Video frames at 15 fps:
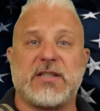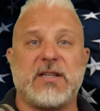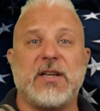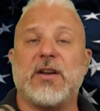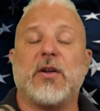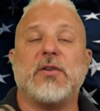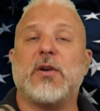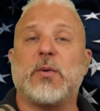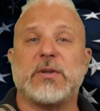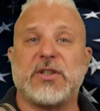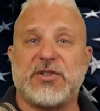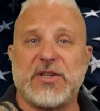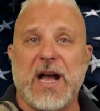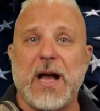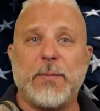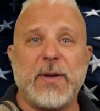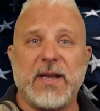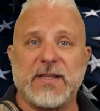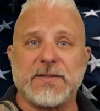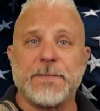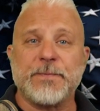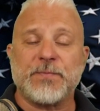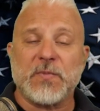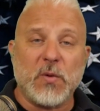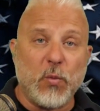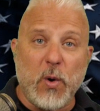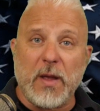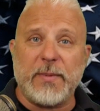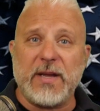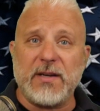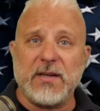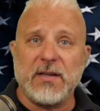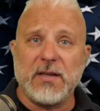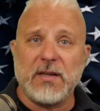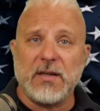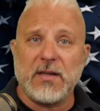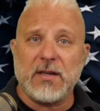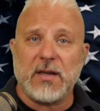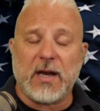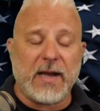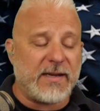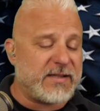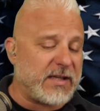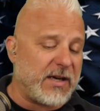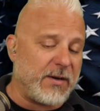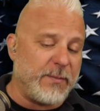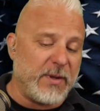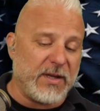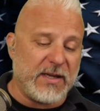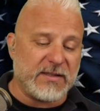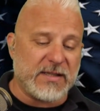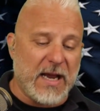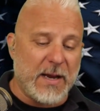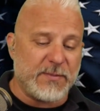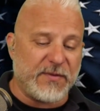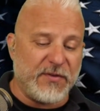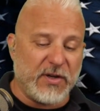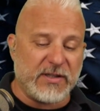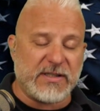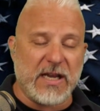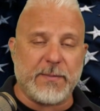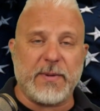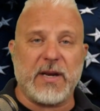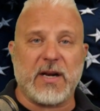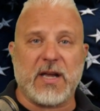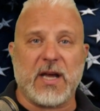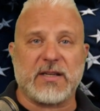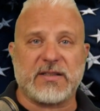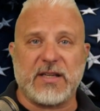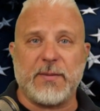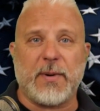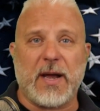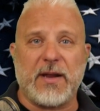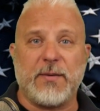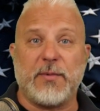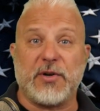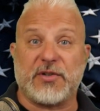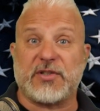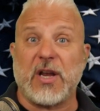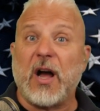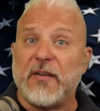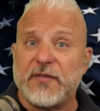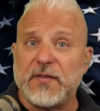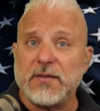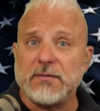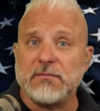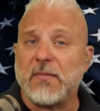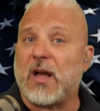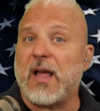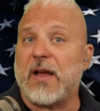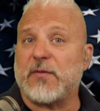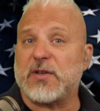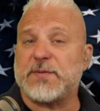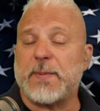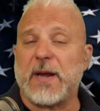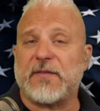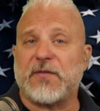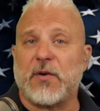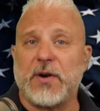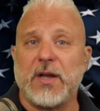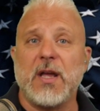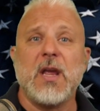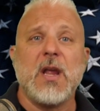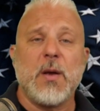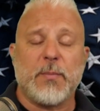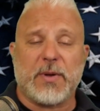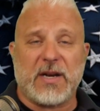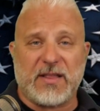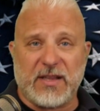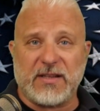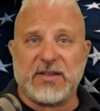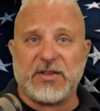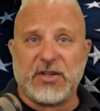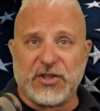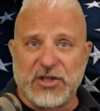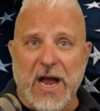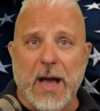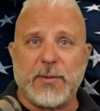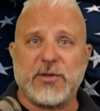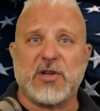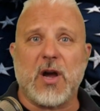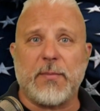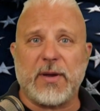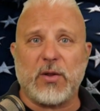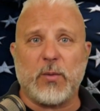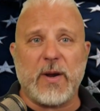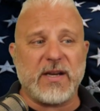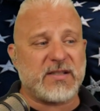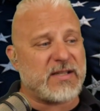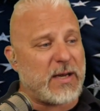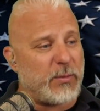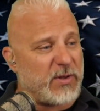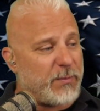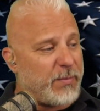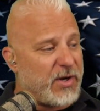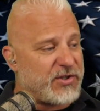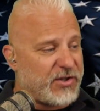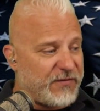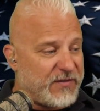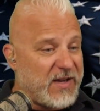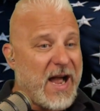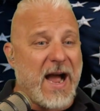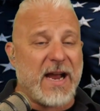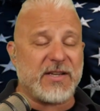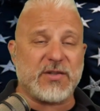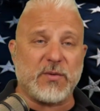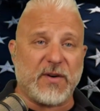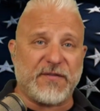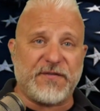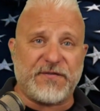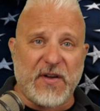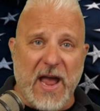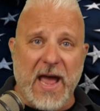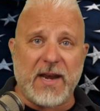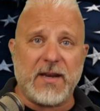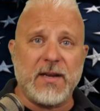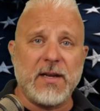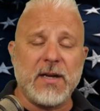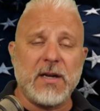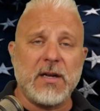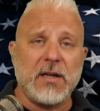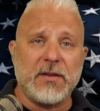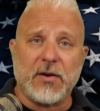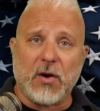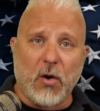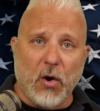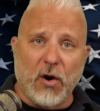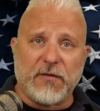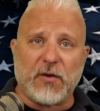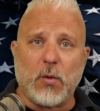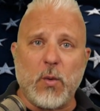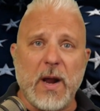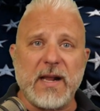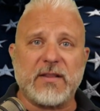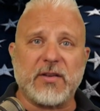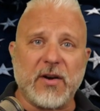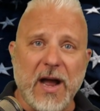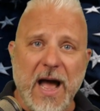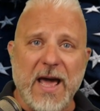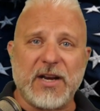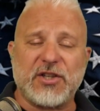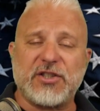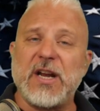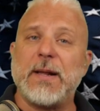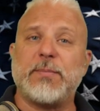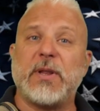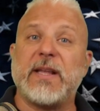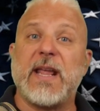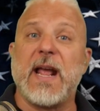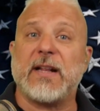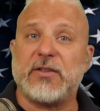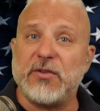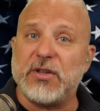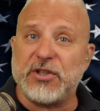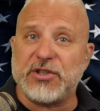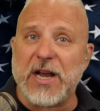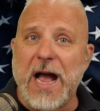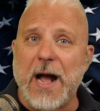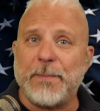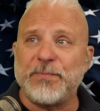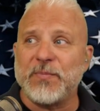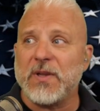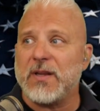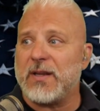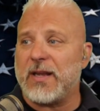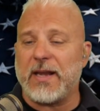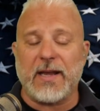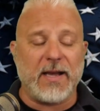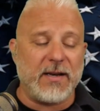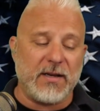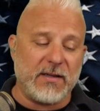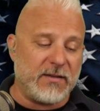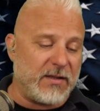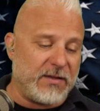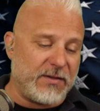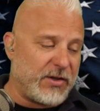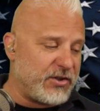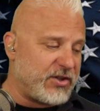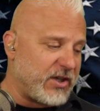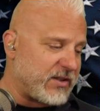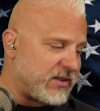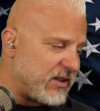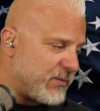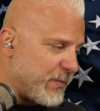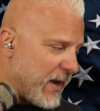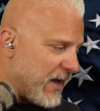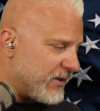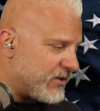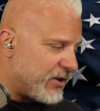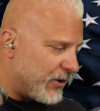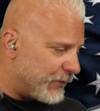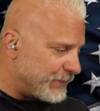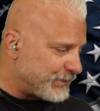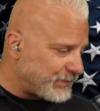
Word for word: don't know what the job is. Women, I said it a million times, if you could take me into custody by yourself, I'll have respect for you, but I think that the job has gone by the wayside with a bunch of guys who are fat, they're overweight, they're out of shape, they can't do the job, and they're just as bad too.